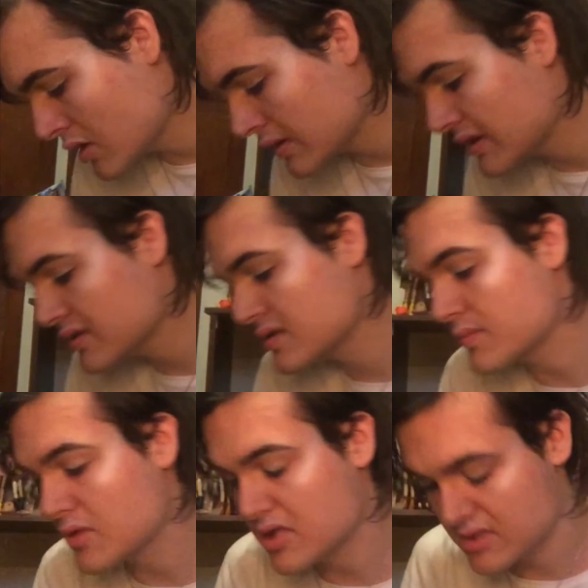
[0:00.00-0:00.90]
Oh, here's
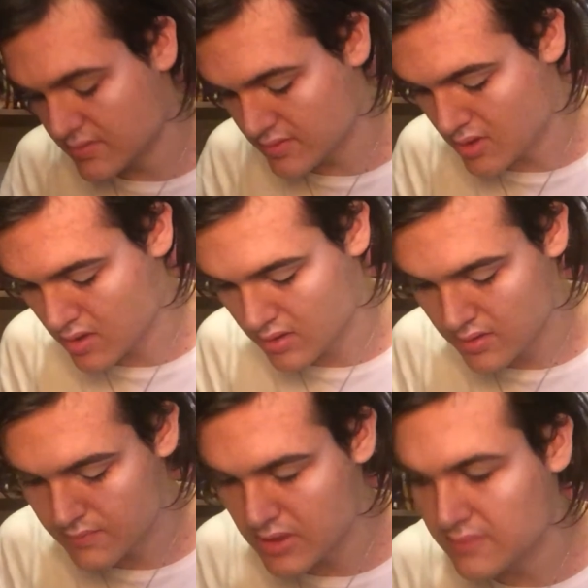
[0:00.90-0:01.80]
the brush I was talking
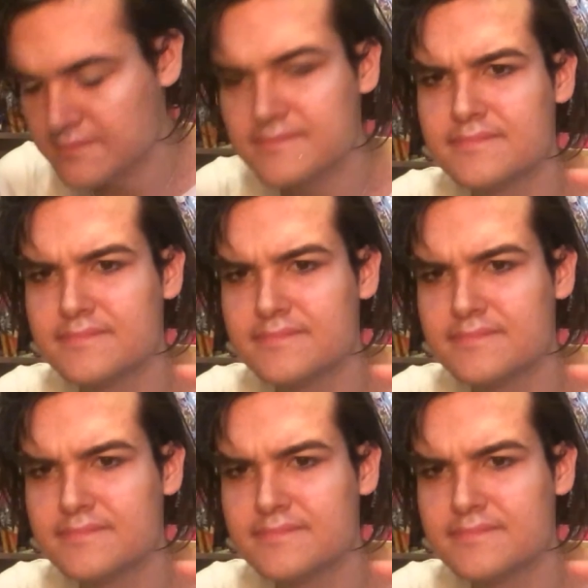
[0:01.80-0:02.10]
about.